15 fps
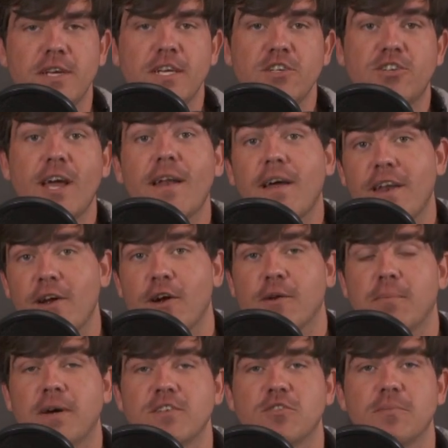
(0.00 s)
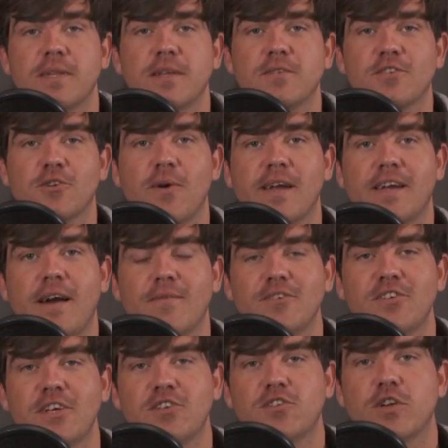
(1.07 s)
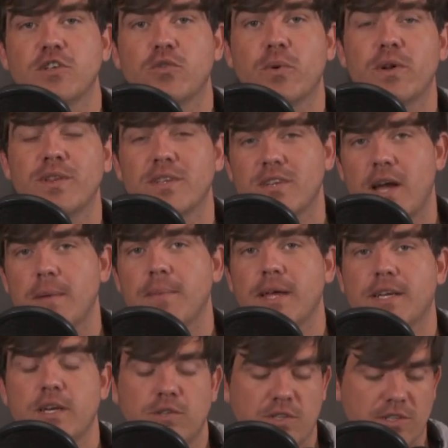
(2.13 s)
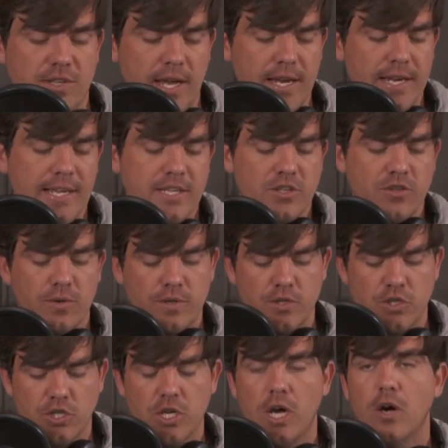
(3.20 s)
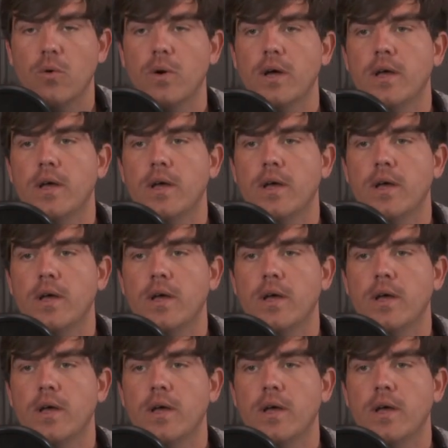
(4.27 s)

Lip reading: Shout out Eric Musselman. That was a great conversation on Twitter in the timeline. Coach, excited to get you on the show.